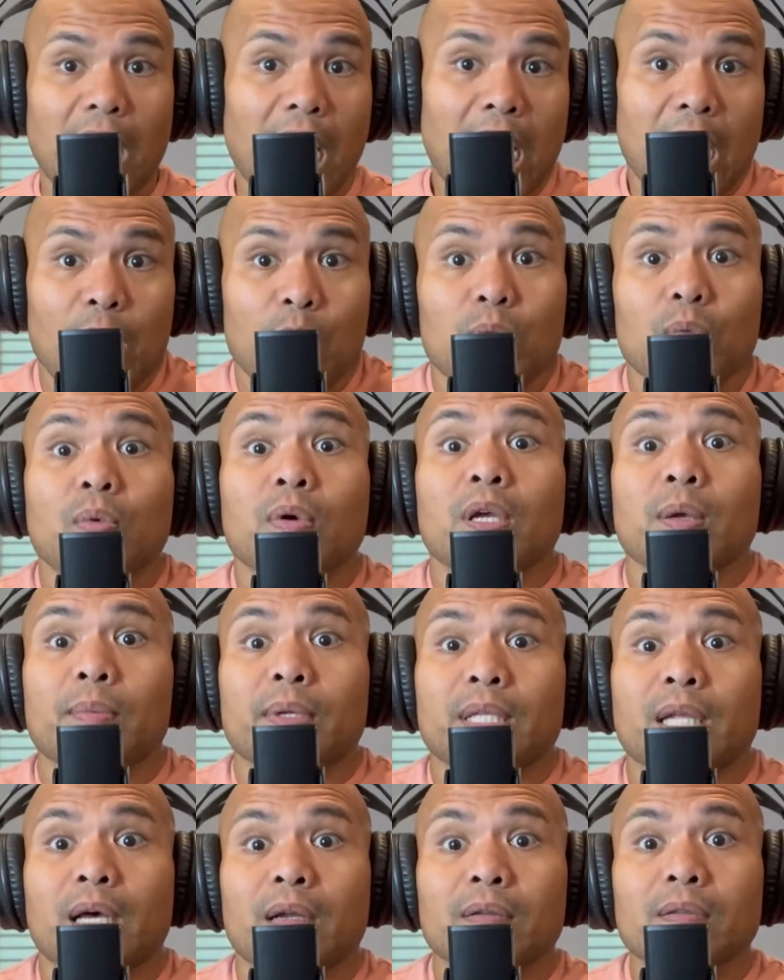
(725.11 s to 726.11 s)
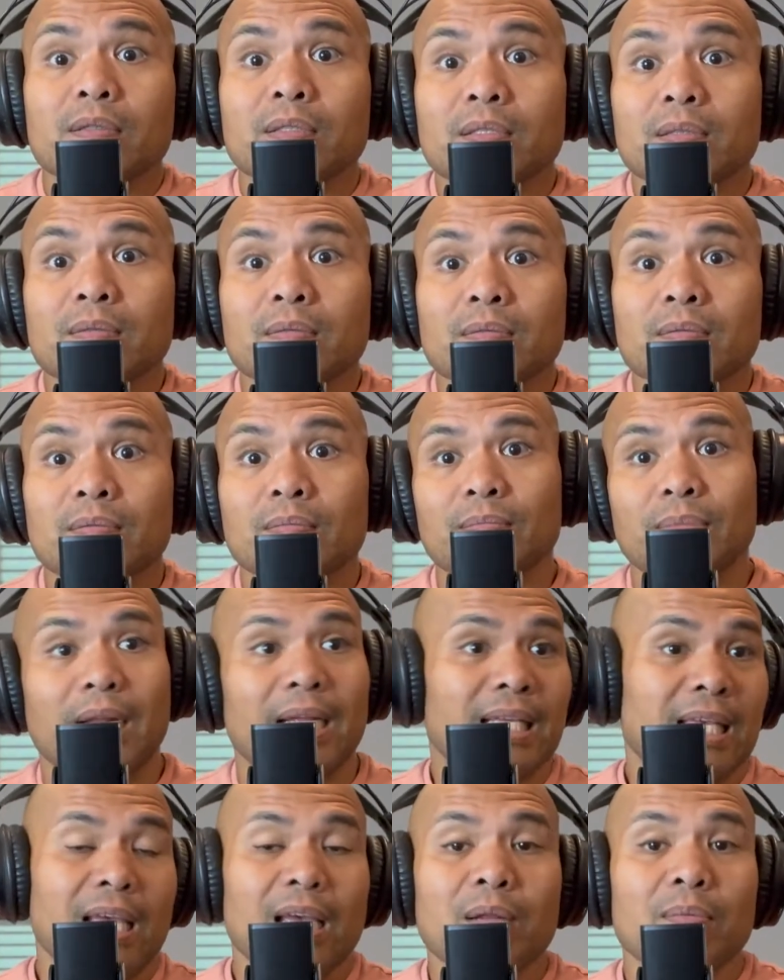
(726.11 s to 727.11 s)
I would work at McDonald's, but
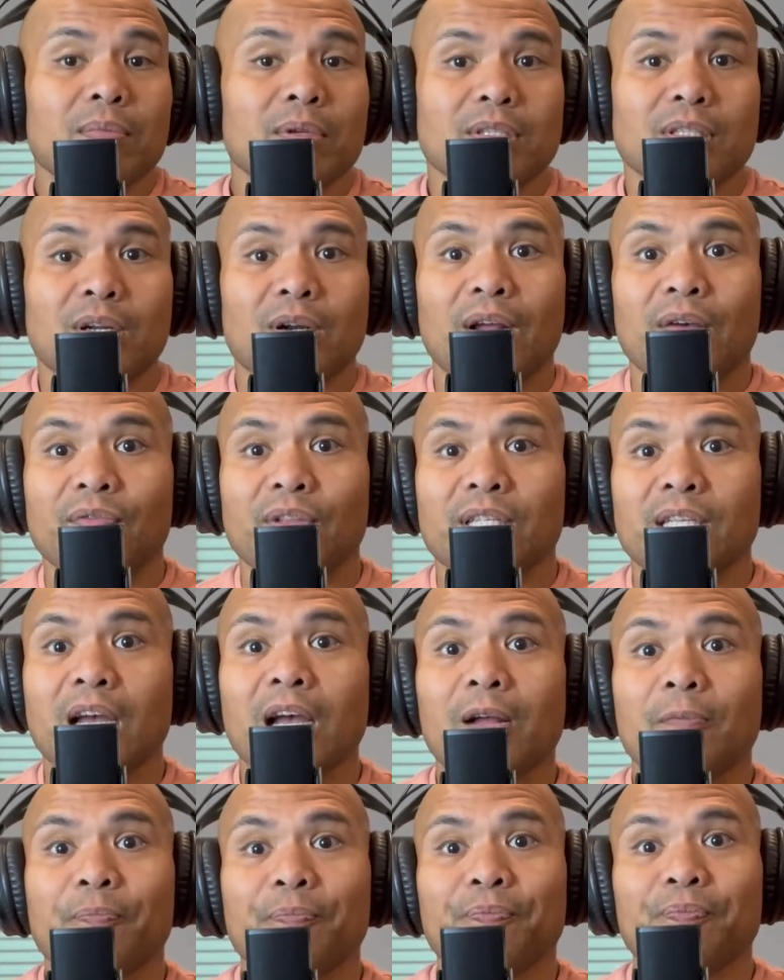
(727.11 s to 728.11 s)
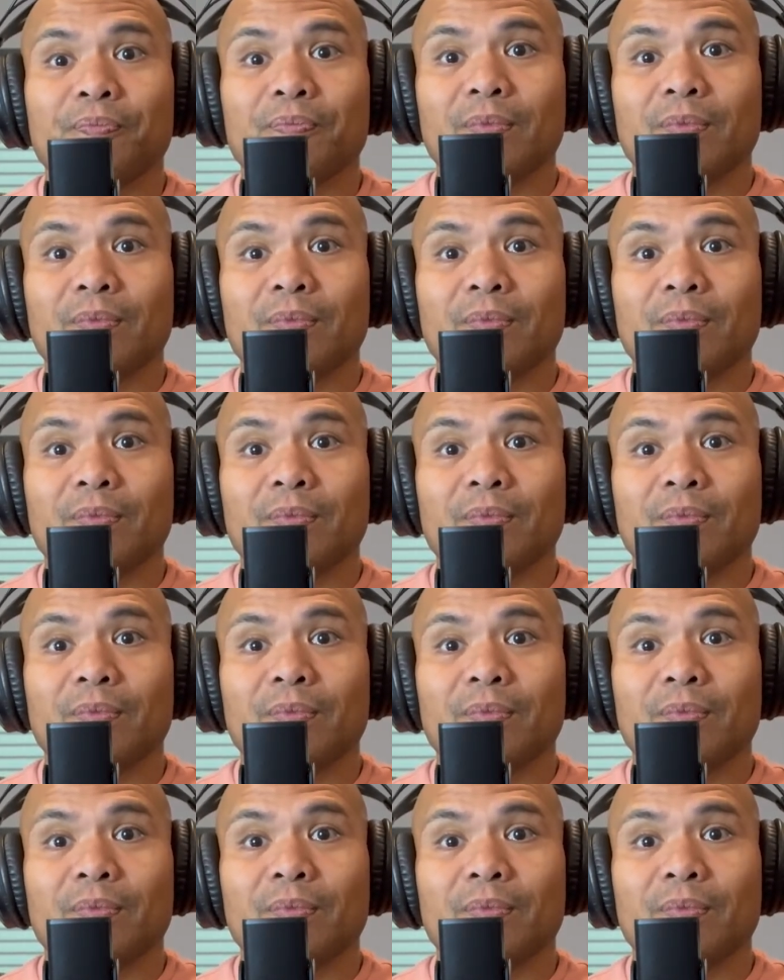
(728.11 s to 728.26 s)
I can't because I don't have the time.